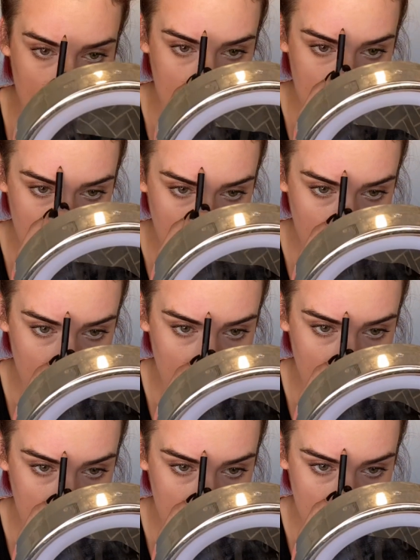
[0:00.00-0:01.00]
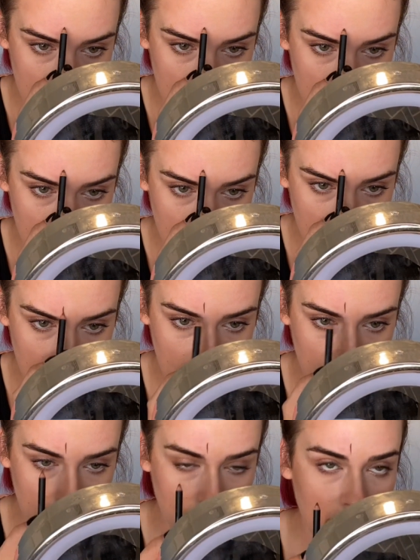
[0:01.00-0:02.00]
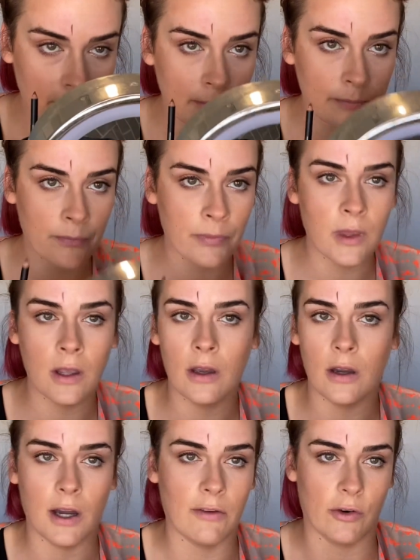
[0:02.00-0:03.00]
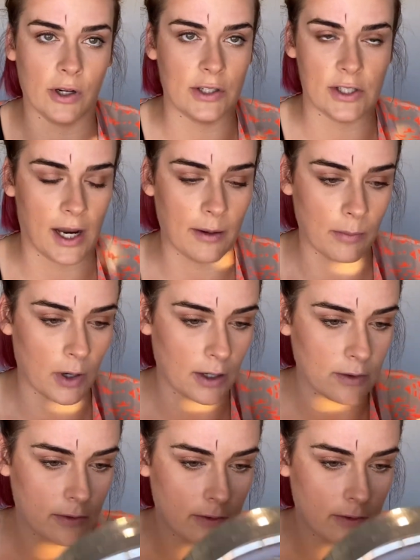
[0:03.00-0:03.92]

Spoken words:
So my brow should be starting there. I've already shaped mine,